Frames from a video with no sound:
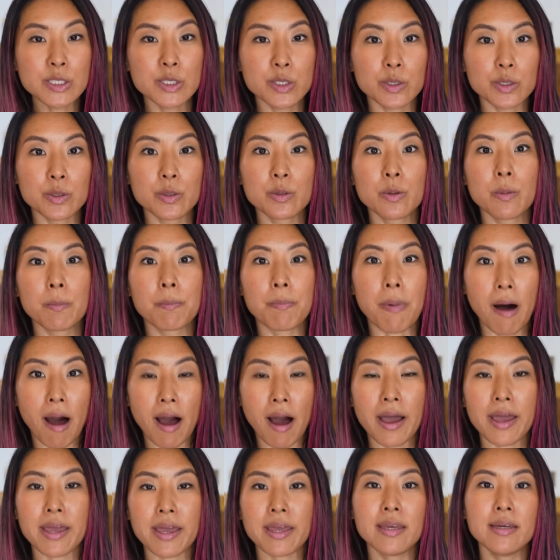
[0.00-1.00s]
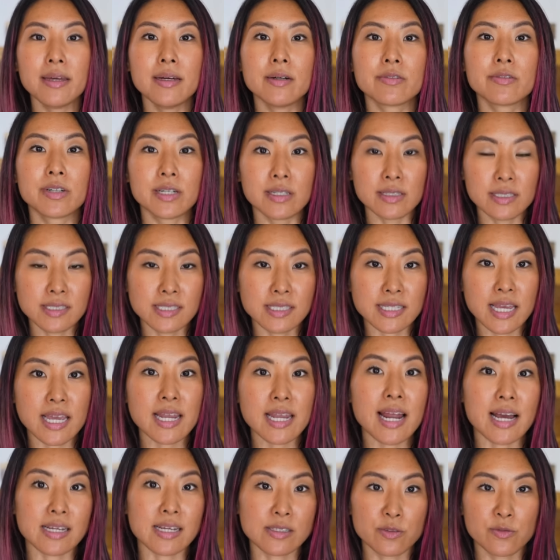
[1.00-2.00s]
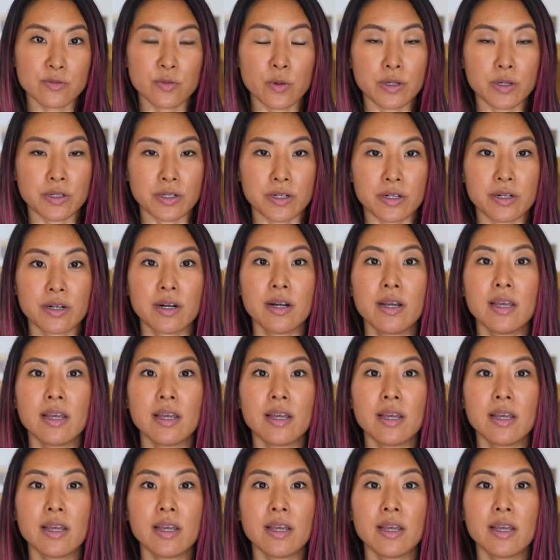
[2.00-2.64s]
to buy real estate as a foreigner.